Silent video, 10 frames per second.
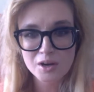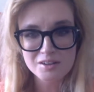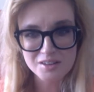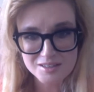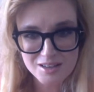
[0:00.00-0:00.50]

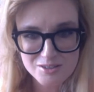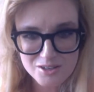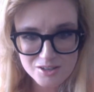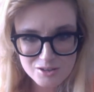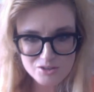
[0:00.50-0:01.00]
drink, Lisa,
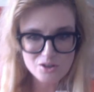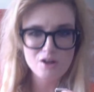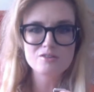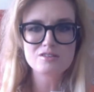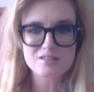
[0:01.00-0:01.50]
so this is the
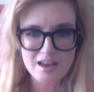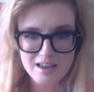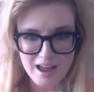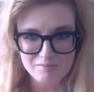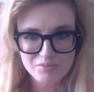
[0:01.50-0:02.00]
closest I
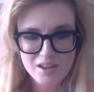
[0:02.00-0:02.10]
get.